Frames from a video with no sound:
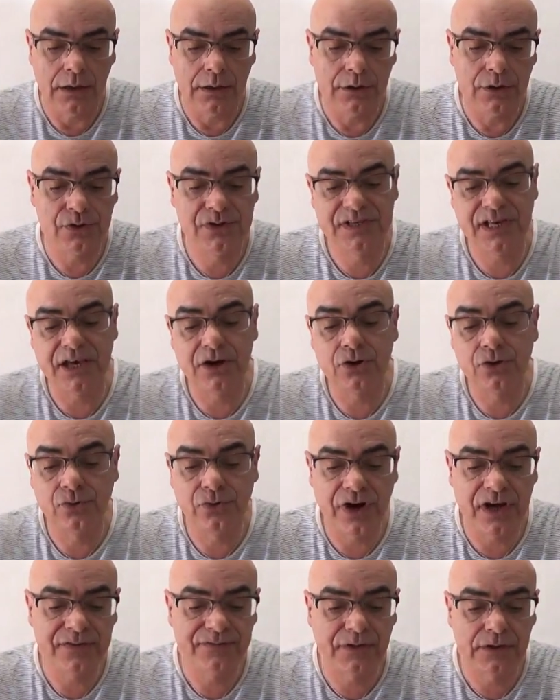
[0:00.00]
You say you're
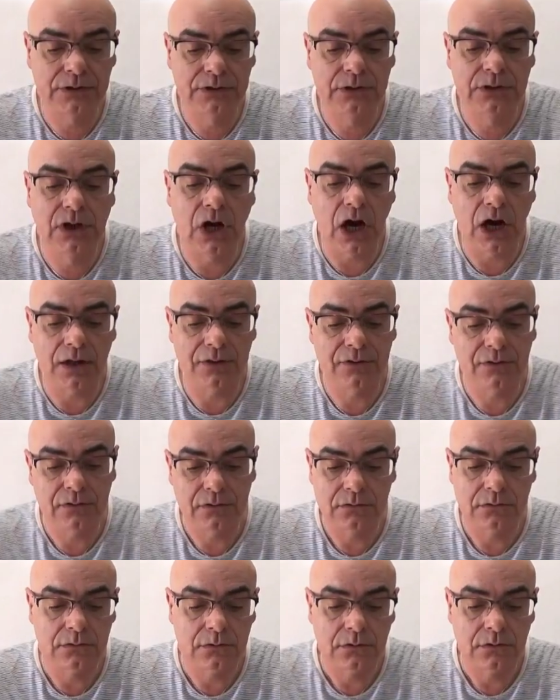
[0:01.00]
grateful to God.
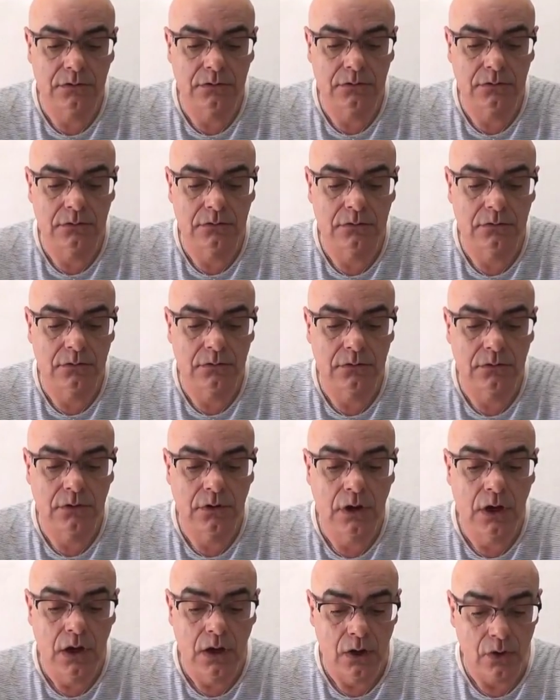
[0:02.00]

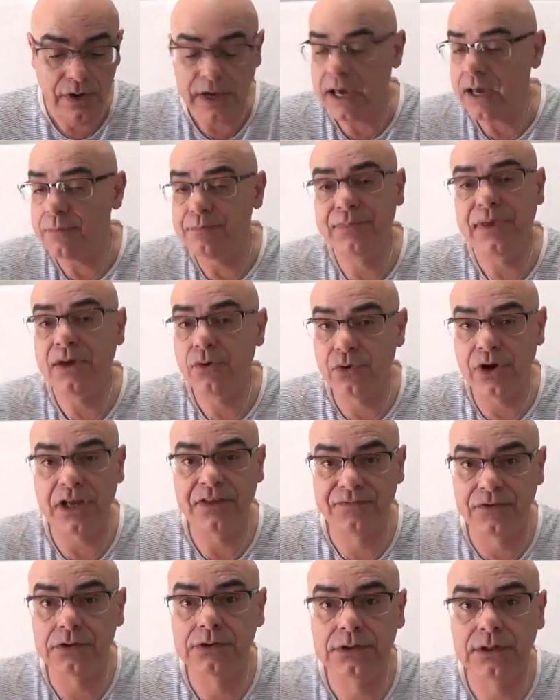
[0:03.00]
Okay, be
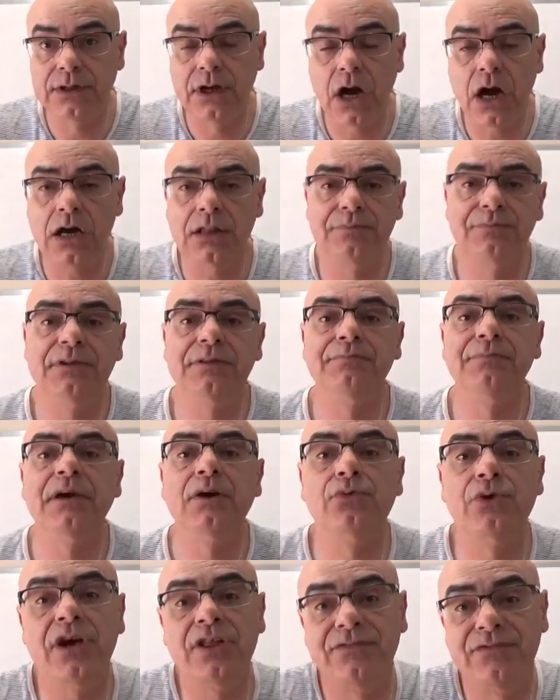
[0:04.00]
grateful to God, but be
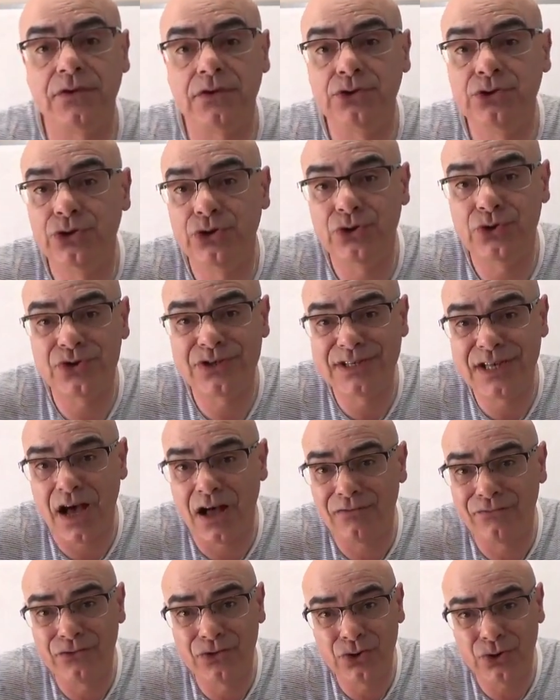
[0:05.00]
grateful to
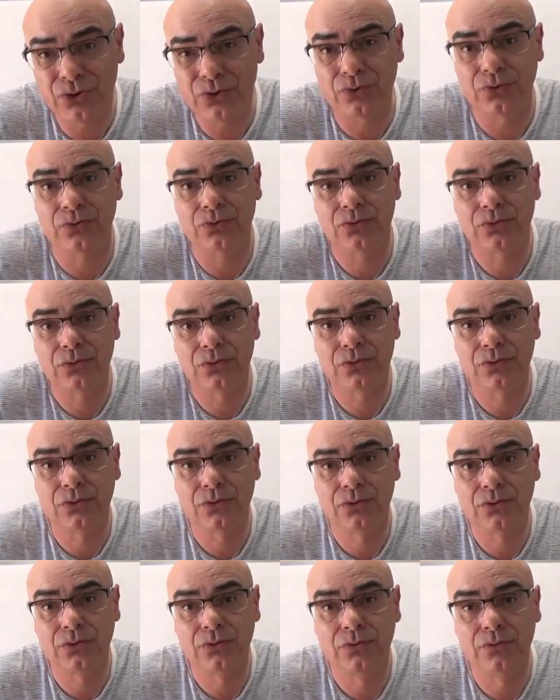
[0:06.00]
yourself too.
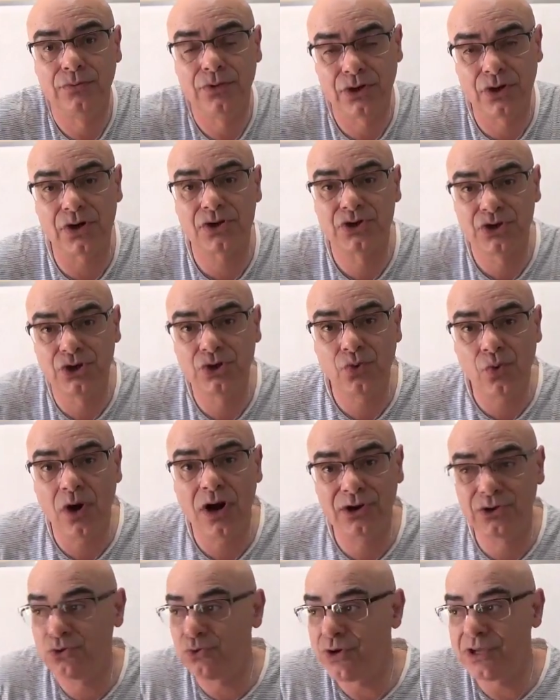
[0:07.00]
Because you
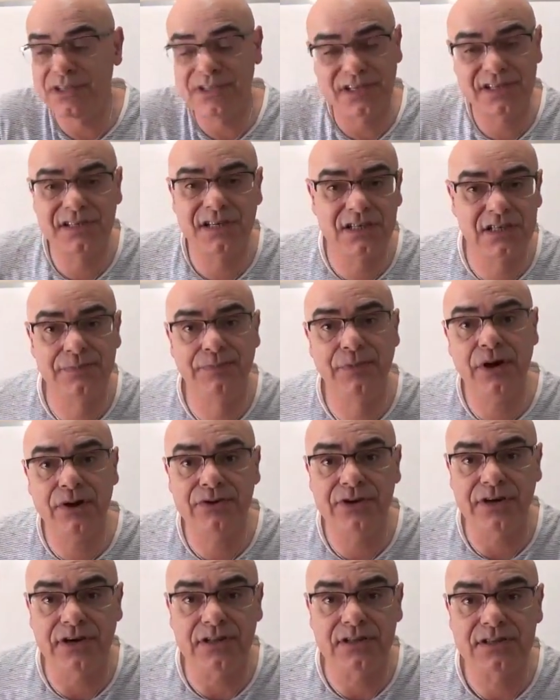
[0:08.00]
are doing this
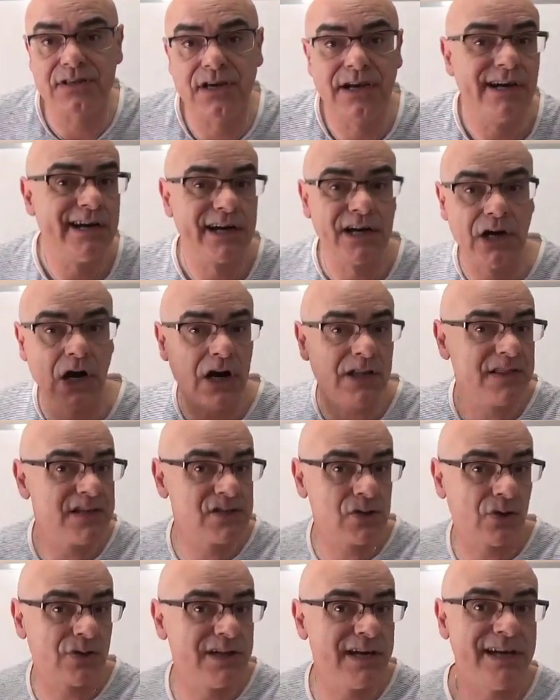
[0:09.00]
experience. God is
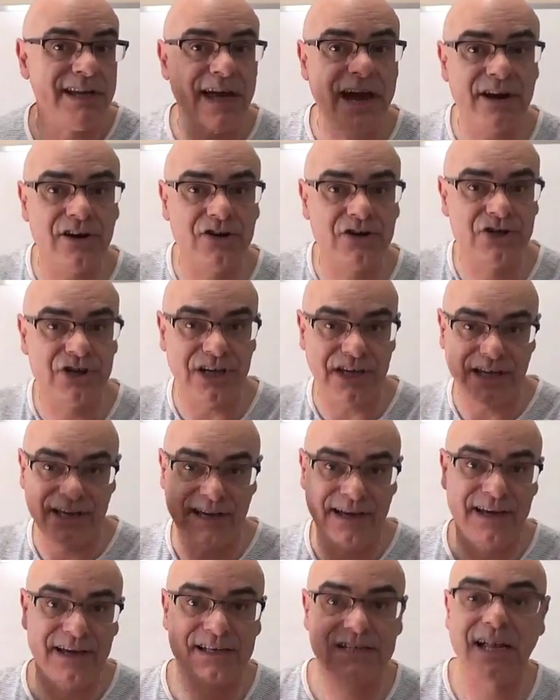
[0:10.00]
only an energy.
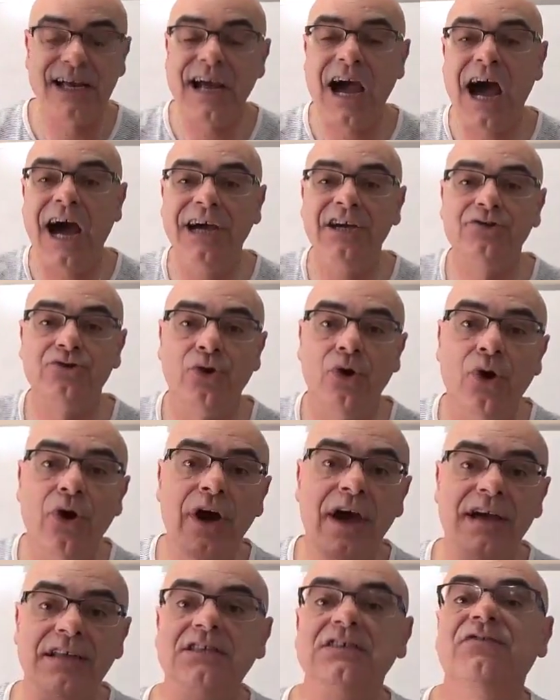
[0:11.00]
It's like hydro.
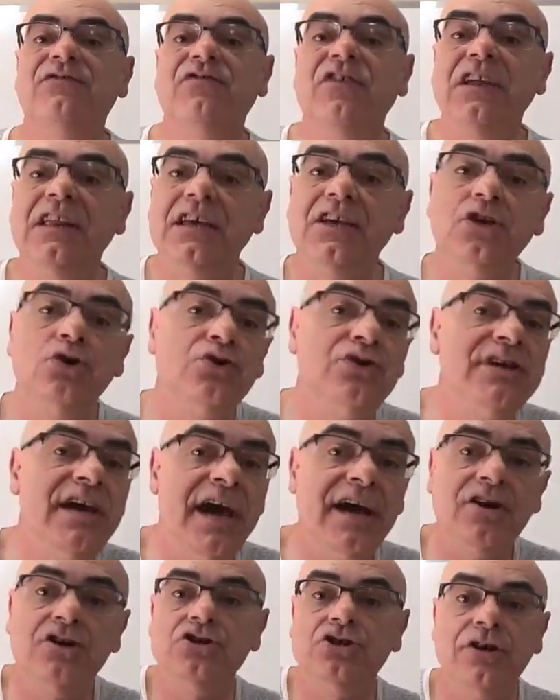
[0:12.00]
It's feeding you the
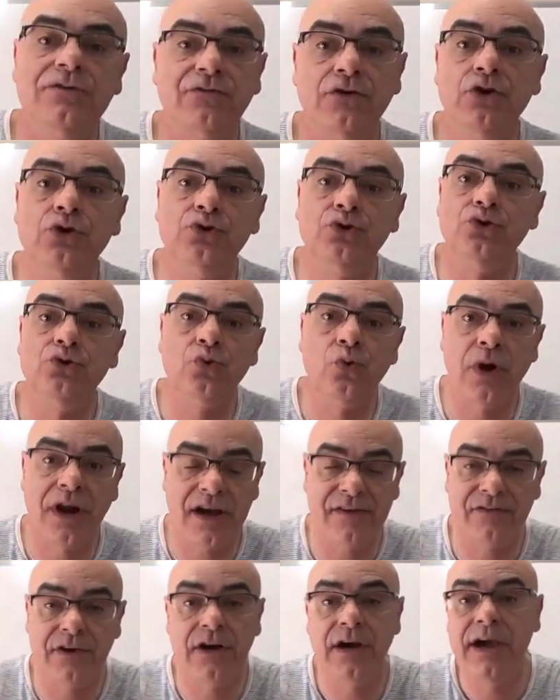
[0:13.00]
energy for you to do
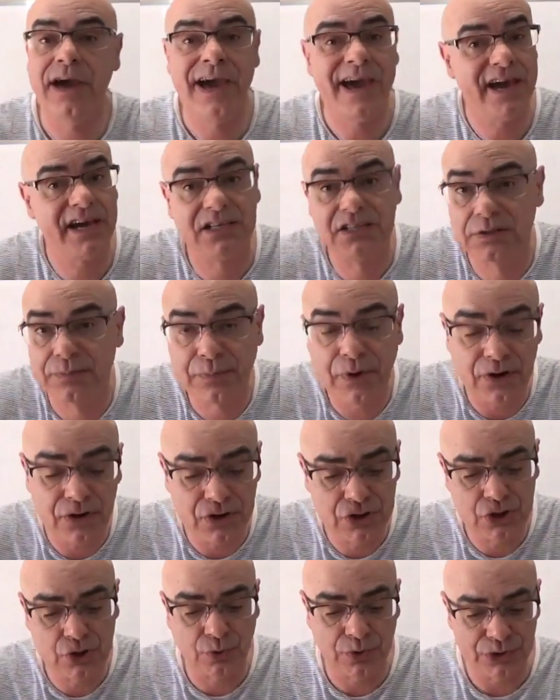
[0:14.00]
whatever
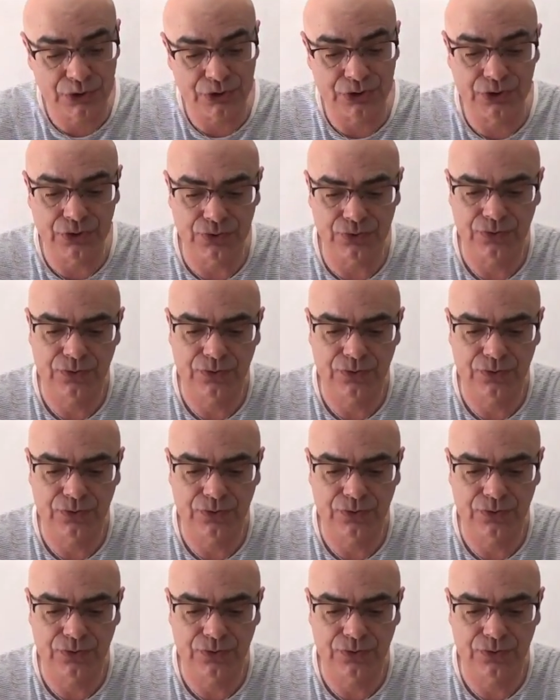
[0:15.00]
experience you want to do.